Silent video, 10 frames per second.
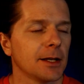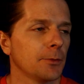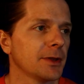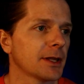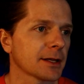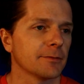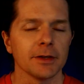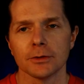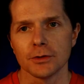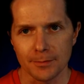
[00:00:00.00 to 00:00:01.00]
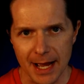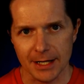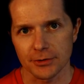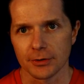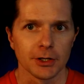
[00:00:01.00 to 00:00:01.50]
It'll be like a VO2
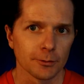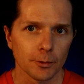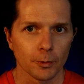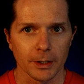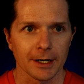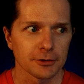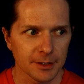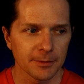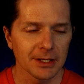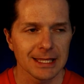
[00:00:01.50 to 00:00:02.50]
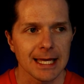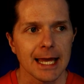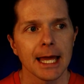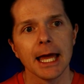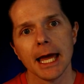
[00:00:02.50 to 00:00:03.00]
max or an interval workout or something like
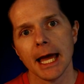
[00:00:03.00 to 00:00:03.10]
that.